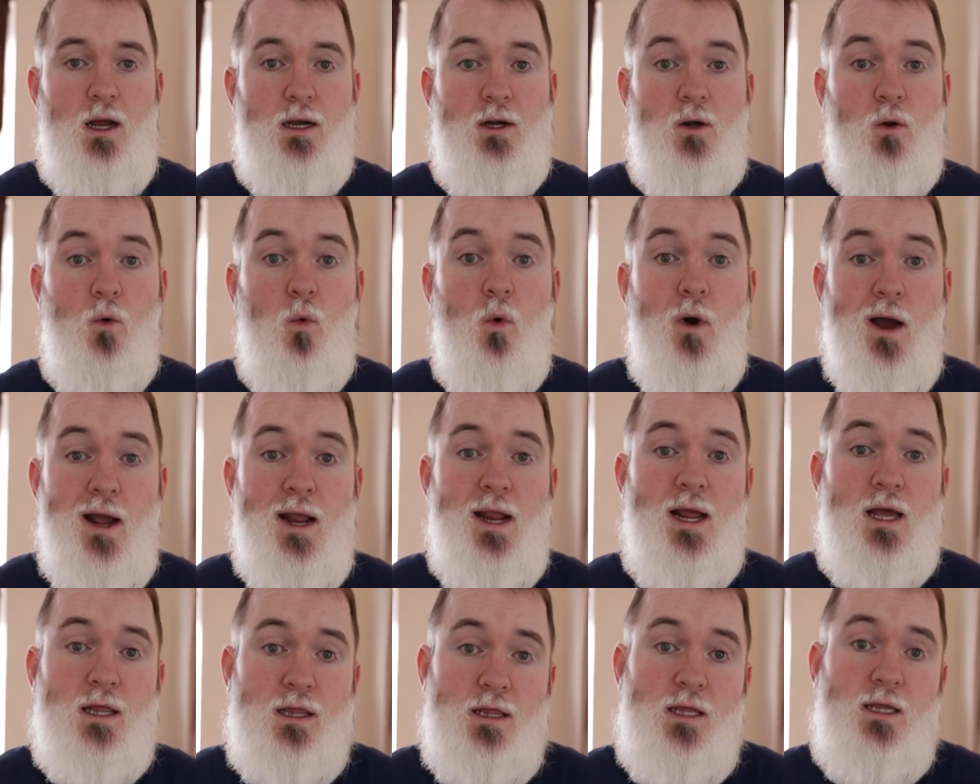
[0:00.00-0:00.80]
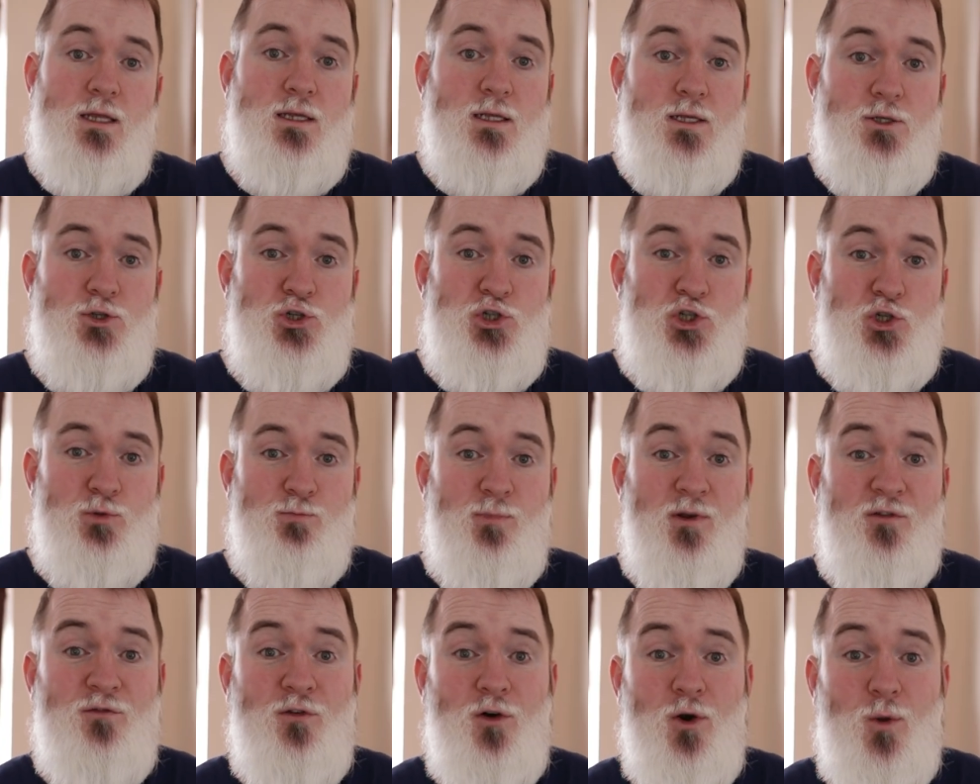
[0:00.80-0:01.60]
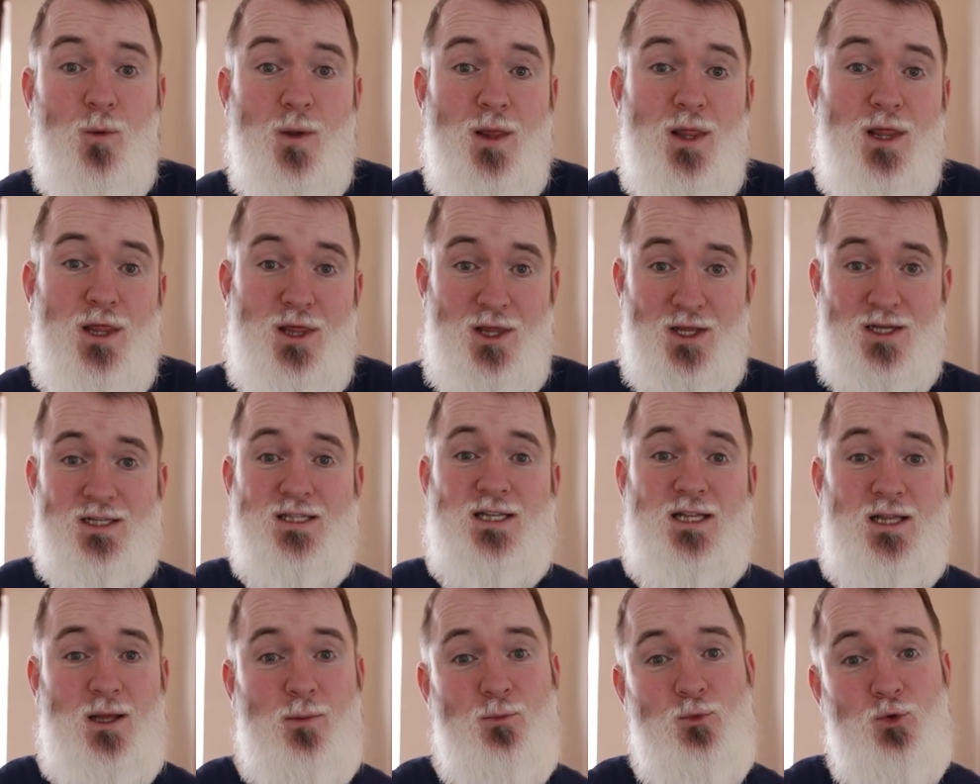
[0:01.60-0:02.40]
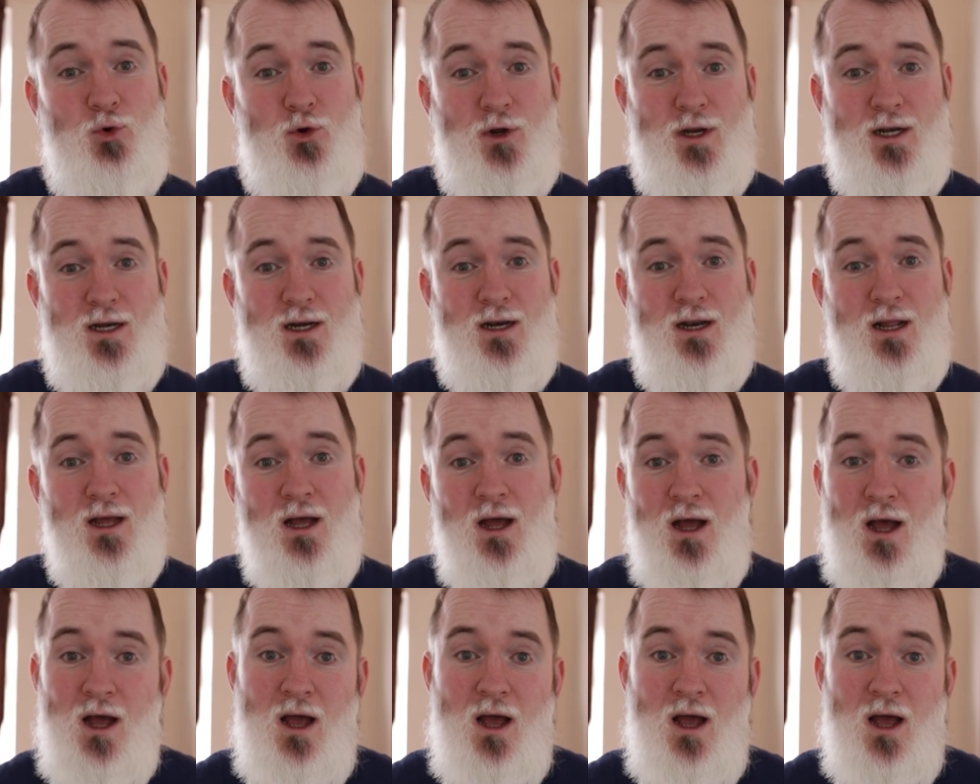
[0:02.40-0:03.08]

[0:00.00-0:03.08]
And why I think that you should be following things that I'm doing.